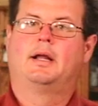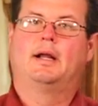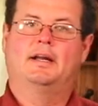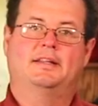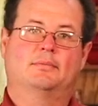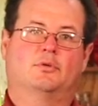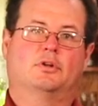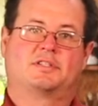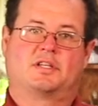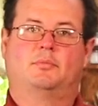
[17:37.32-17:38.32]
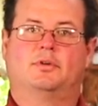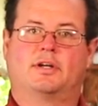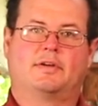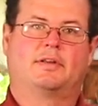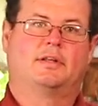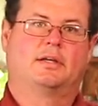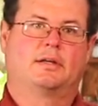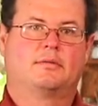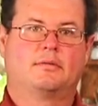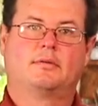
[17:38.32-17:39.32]
And then we'll assemble
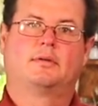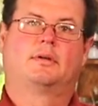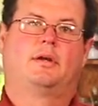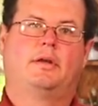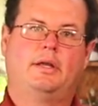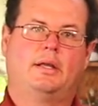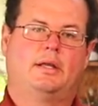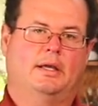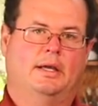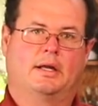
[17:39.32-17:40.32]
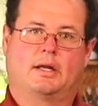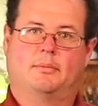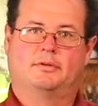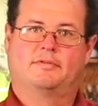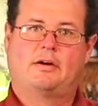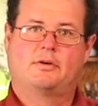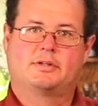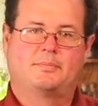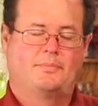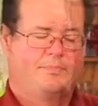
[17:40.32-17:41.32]
everything in a couple of hours.